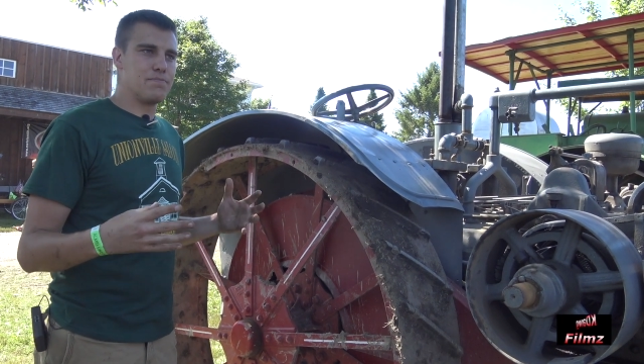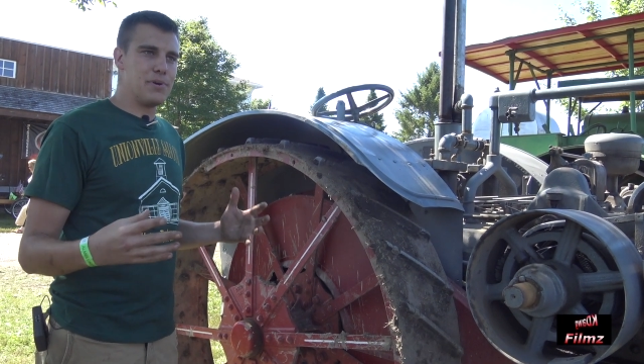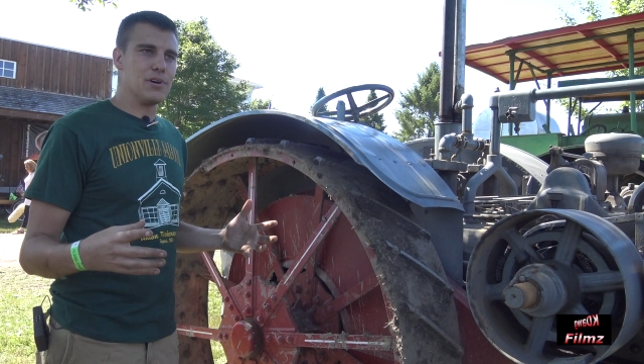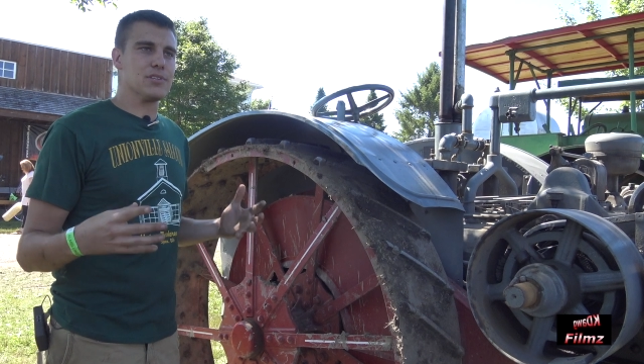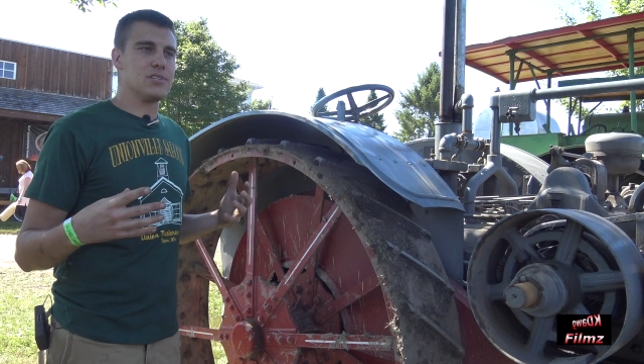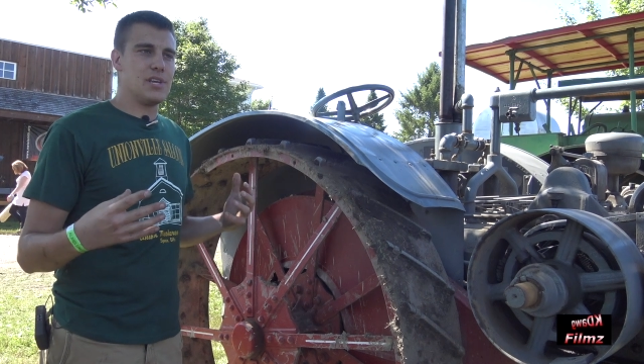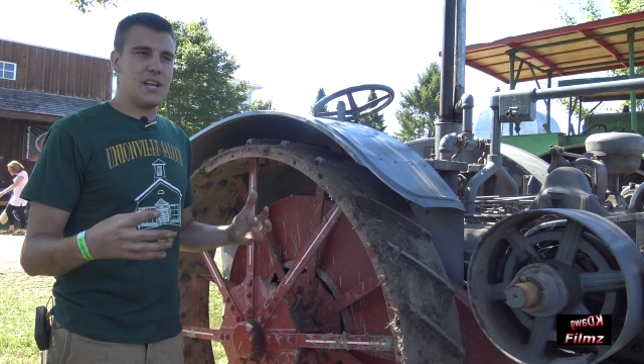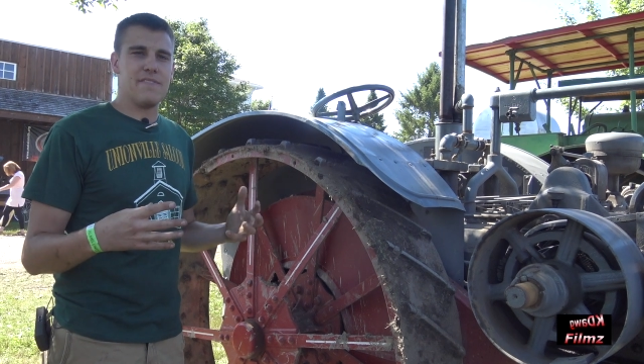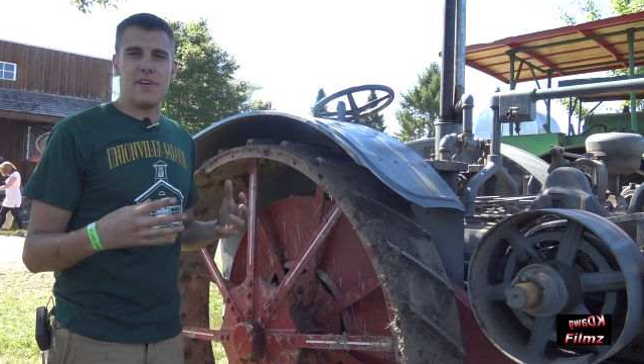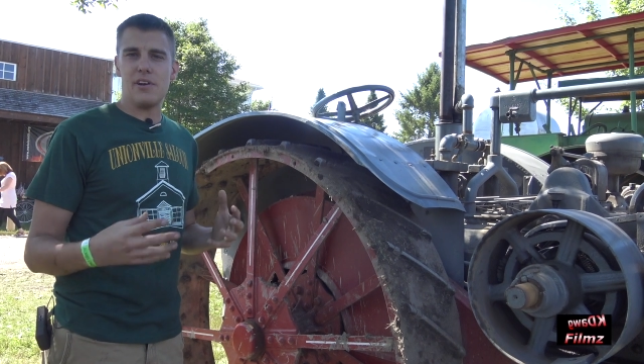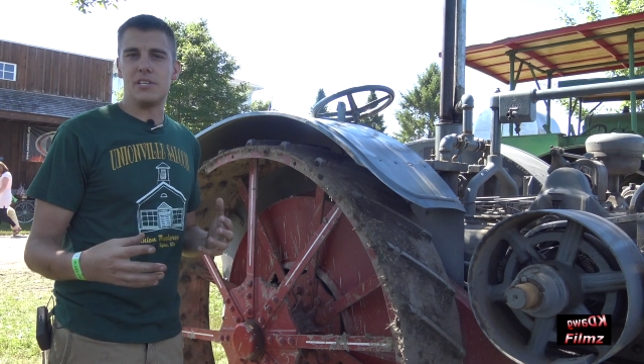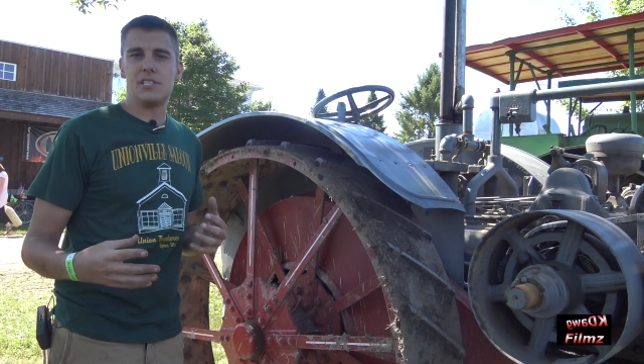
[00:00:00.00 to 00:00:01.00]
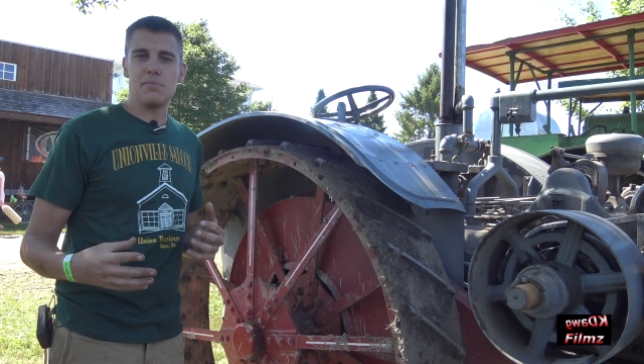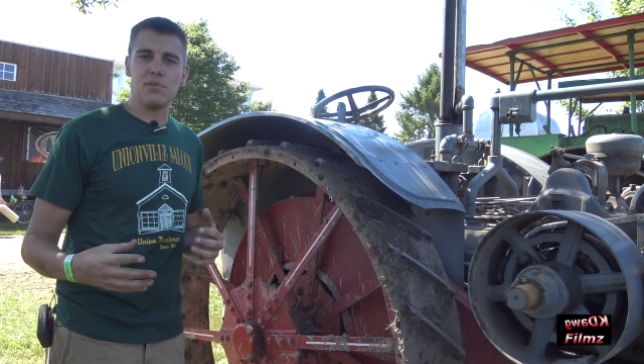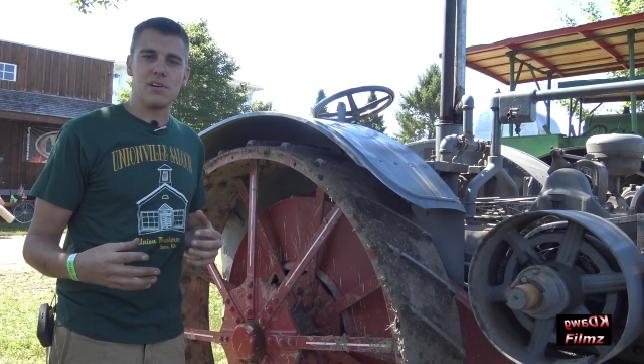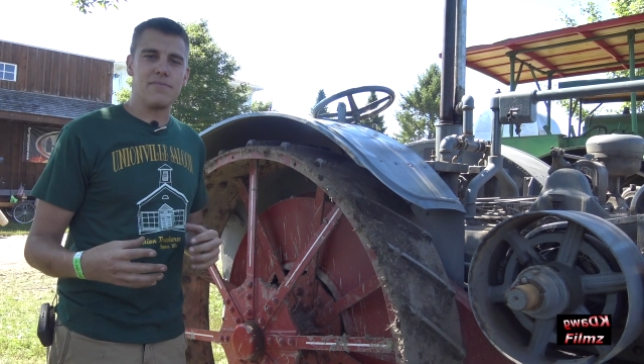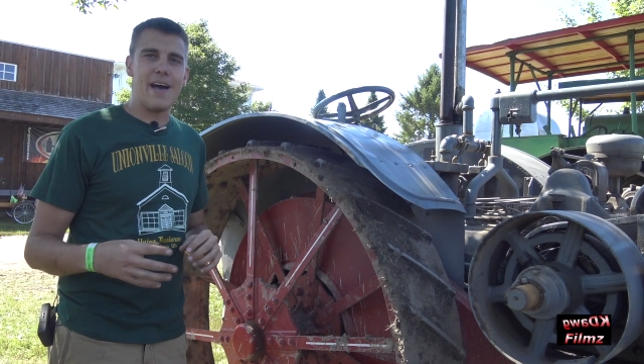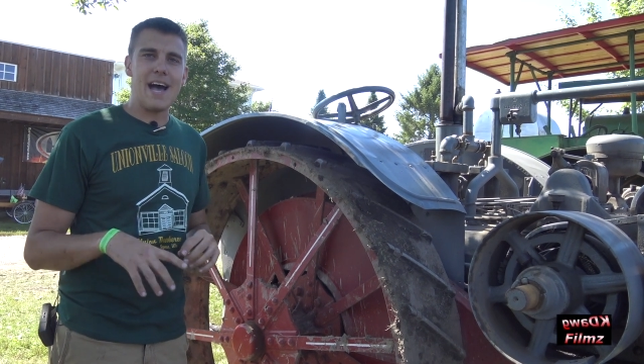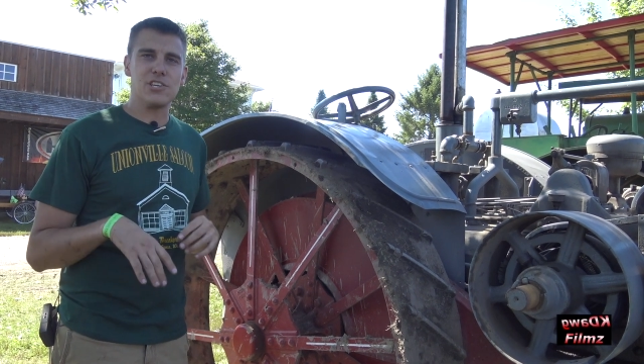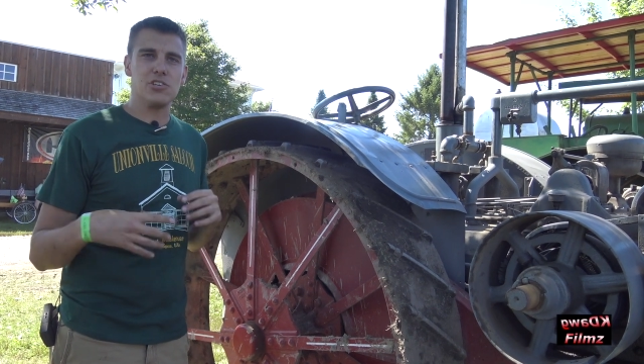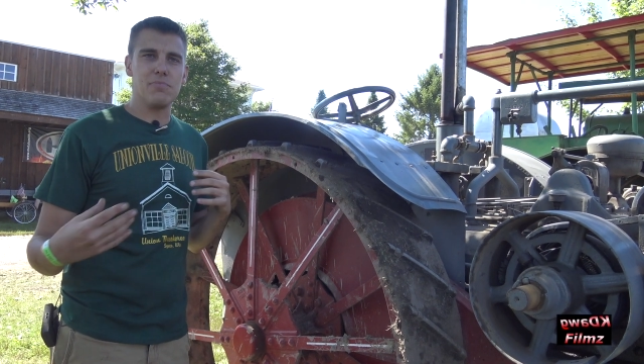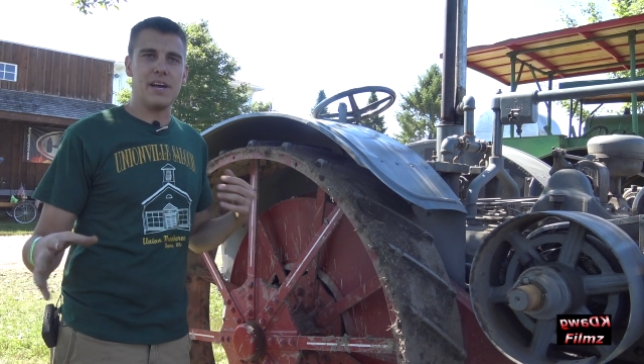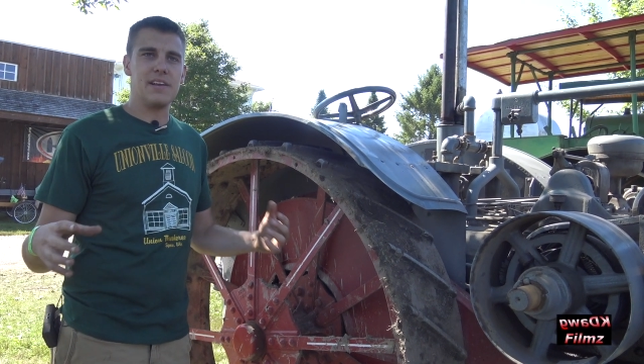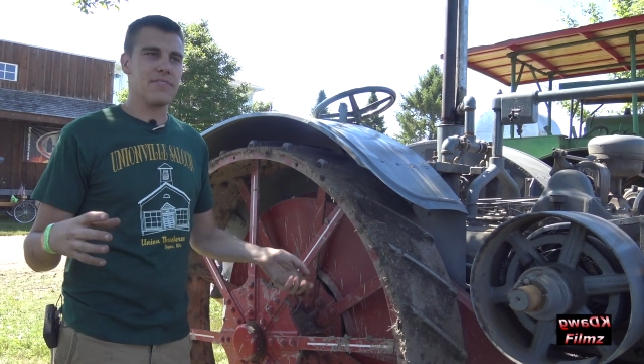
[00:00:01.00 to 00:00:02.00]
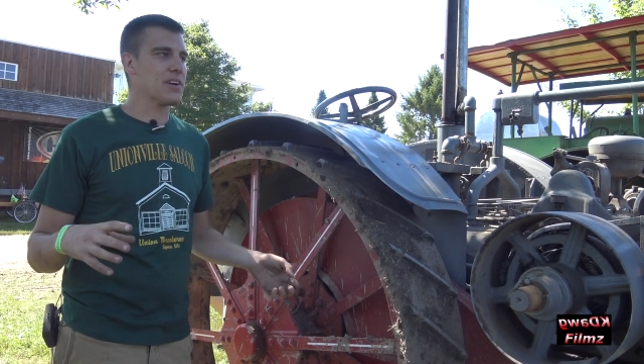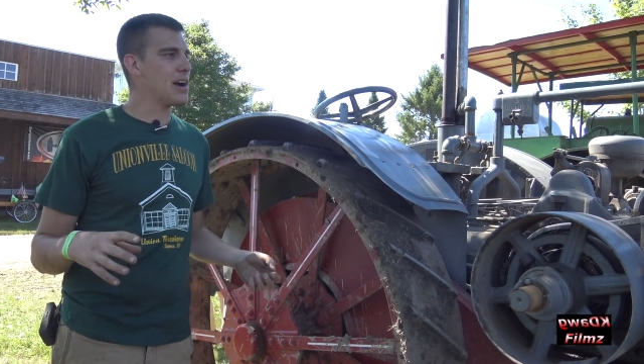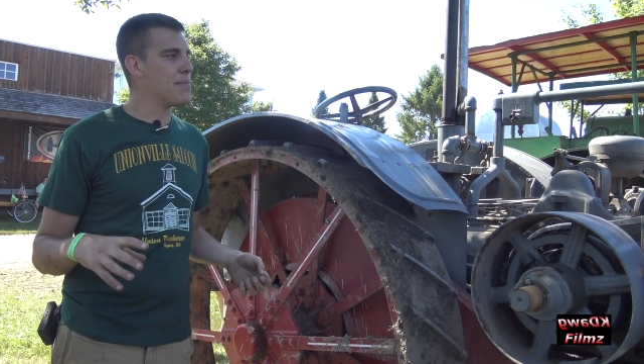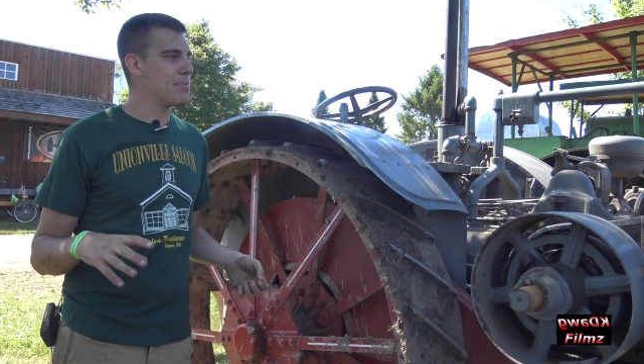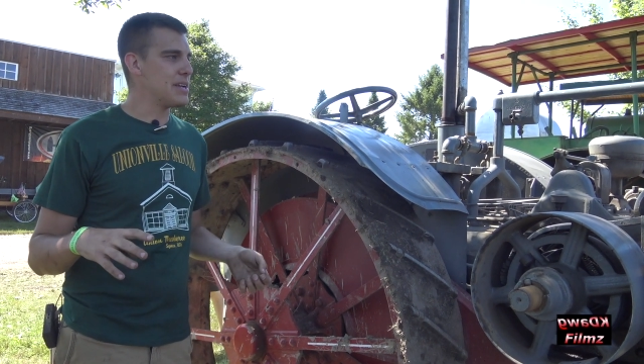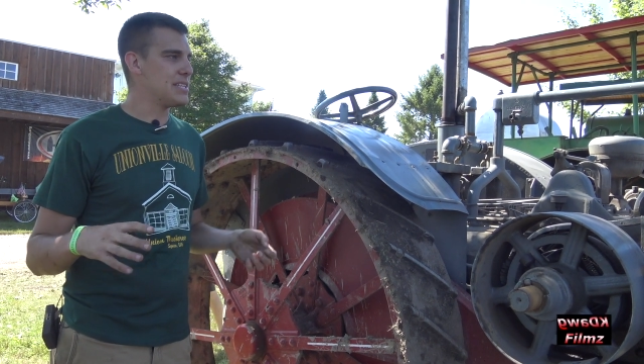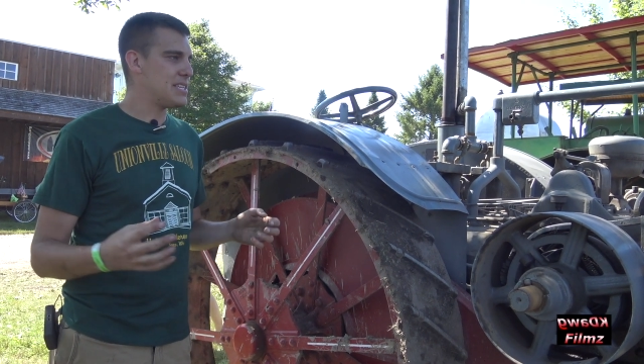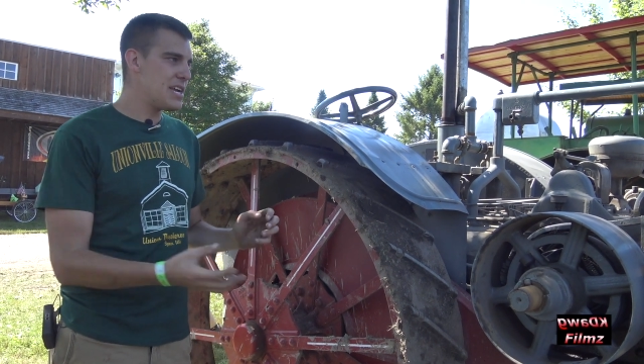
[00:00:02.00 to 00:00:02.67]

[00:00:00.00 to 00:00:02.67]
built in a very similar fashion by different companies.